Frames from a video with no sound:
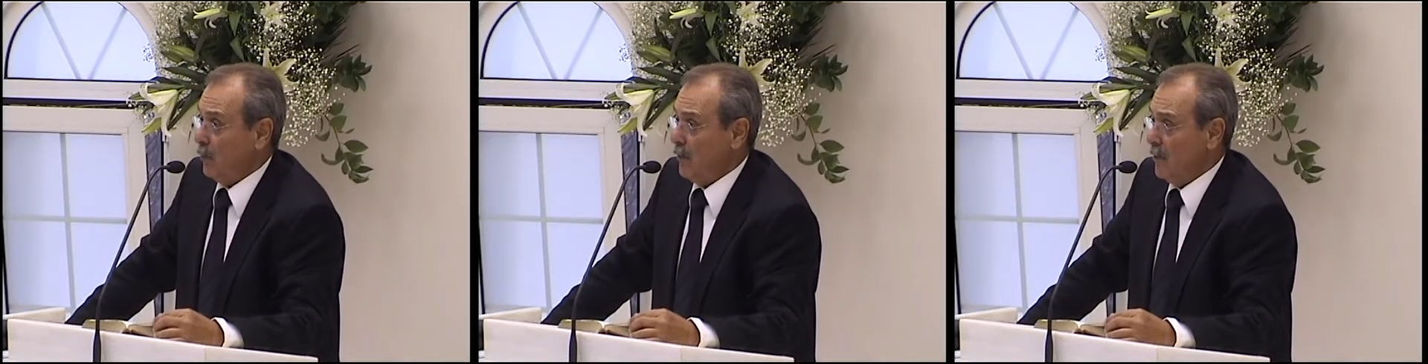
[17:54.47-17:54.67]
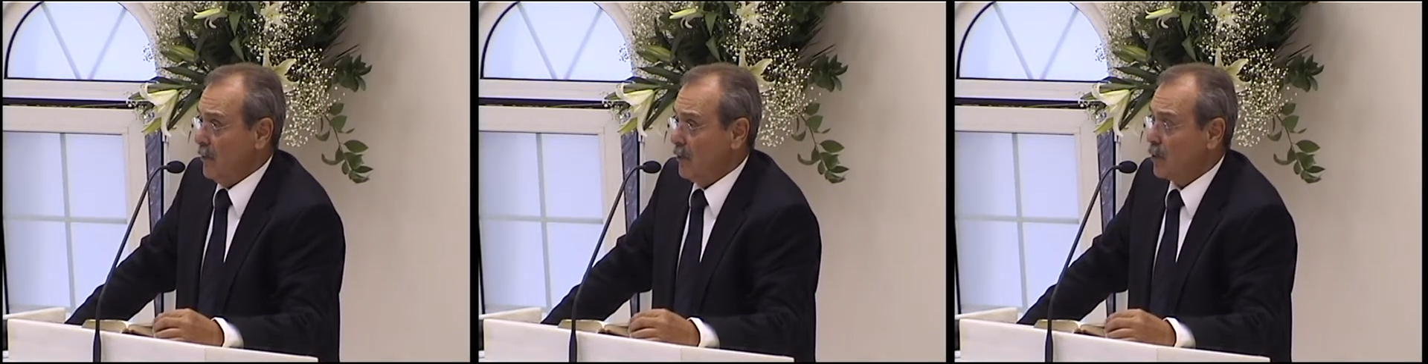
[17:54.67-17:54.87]

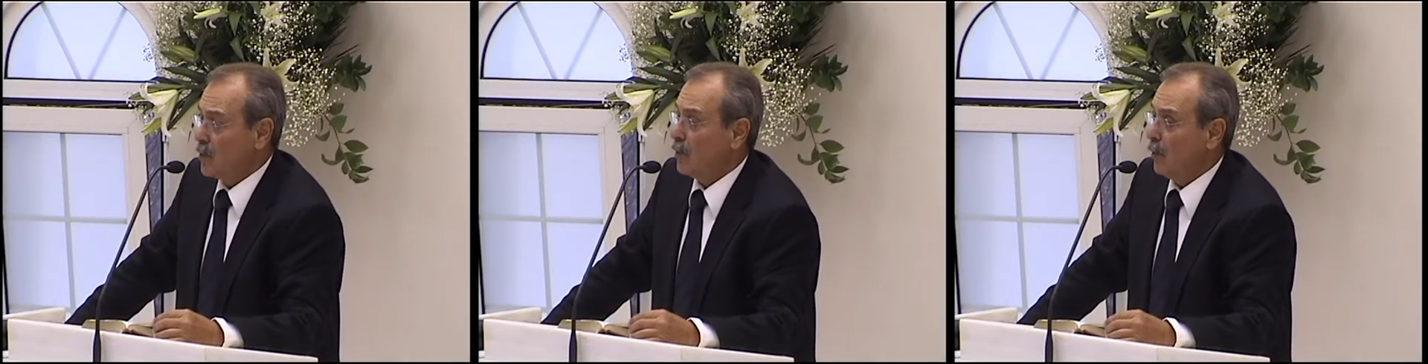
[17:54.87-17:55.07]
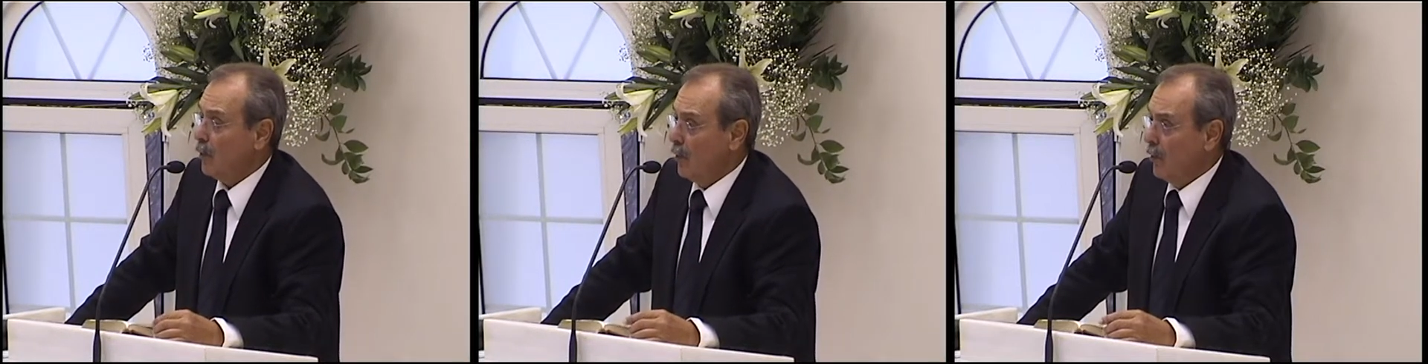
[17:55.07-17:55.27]
But the
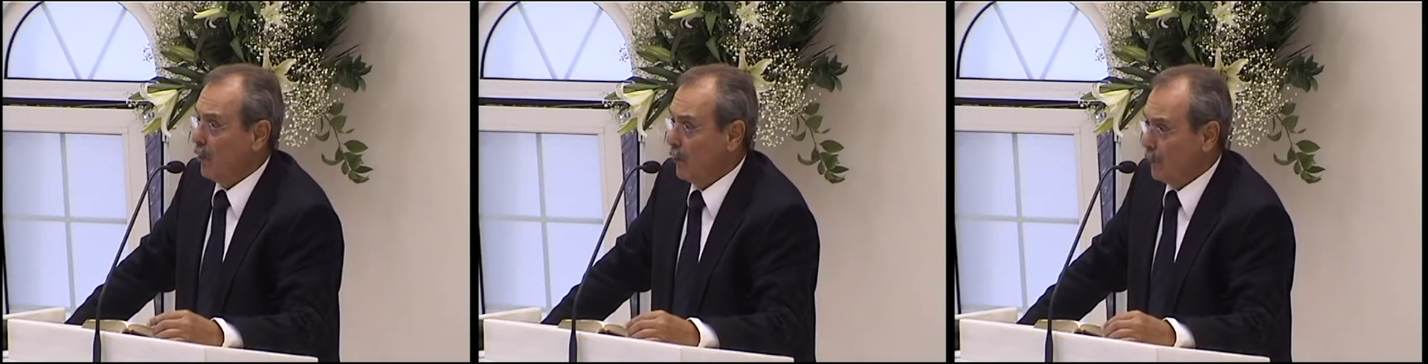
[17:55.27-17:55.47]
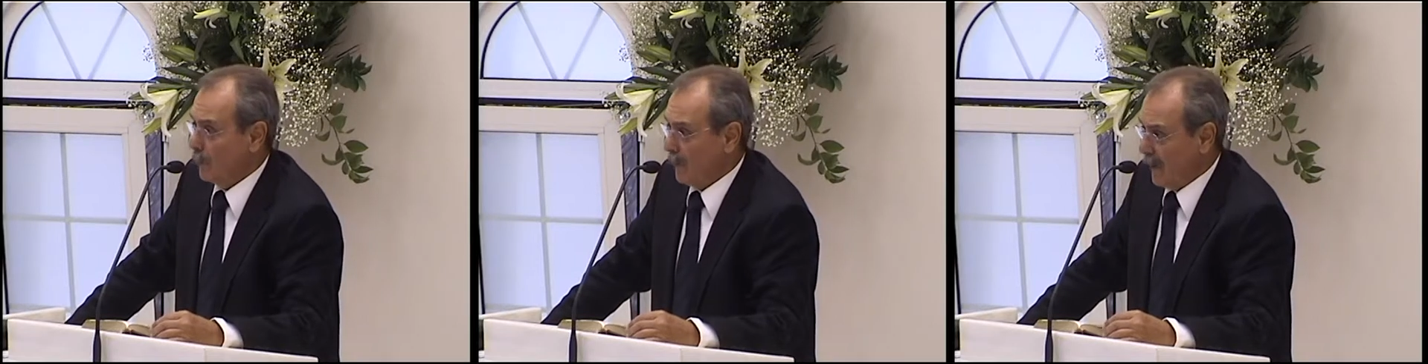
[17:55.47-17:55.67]
man of
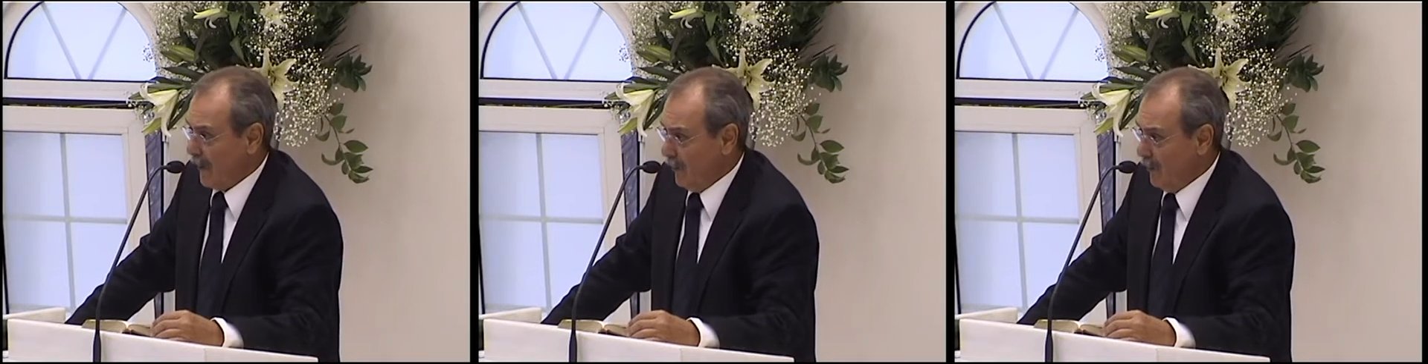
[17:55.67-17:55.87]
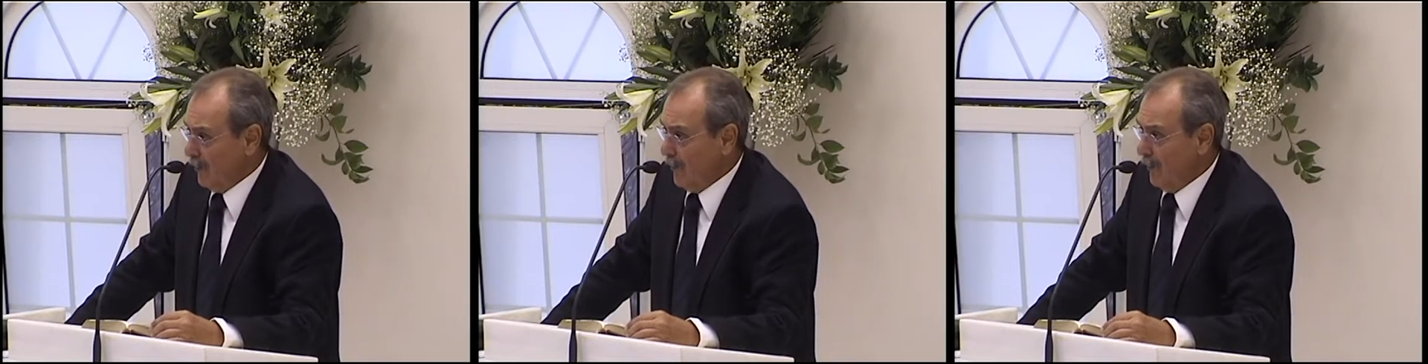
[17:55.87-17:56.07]
God
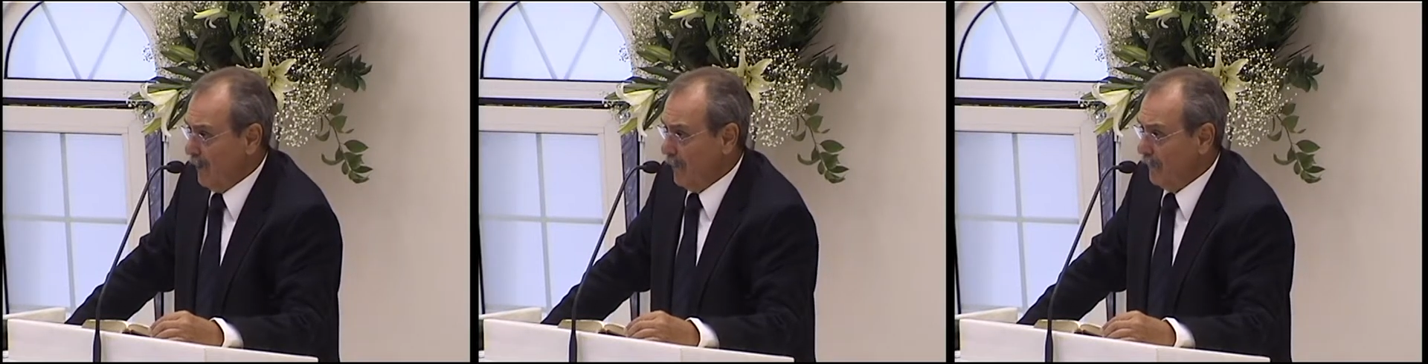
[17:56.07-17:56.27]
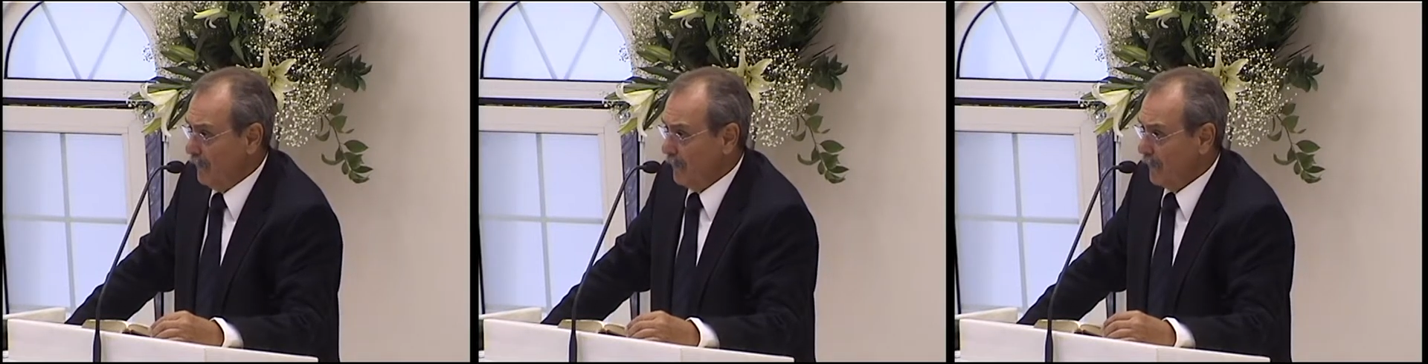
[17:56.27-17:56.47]

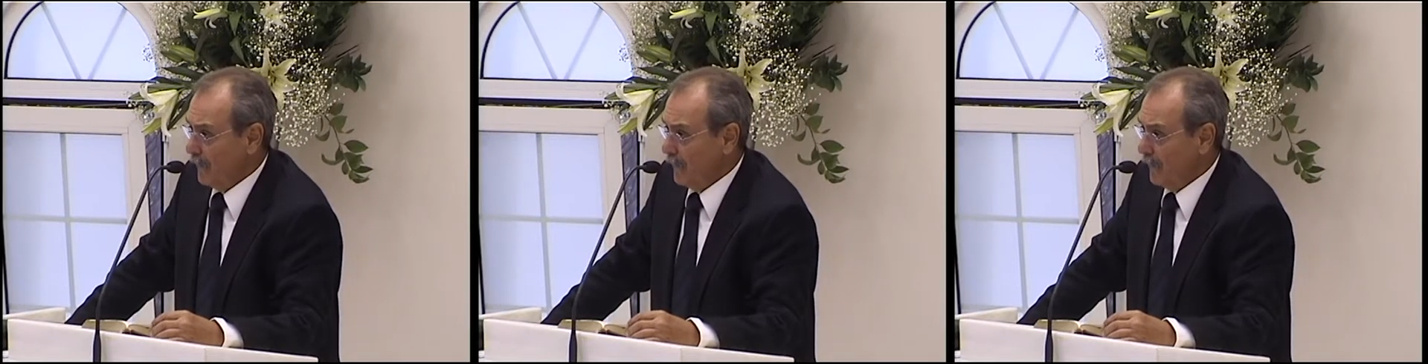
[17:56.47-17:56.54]
looks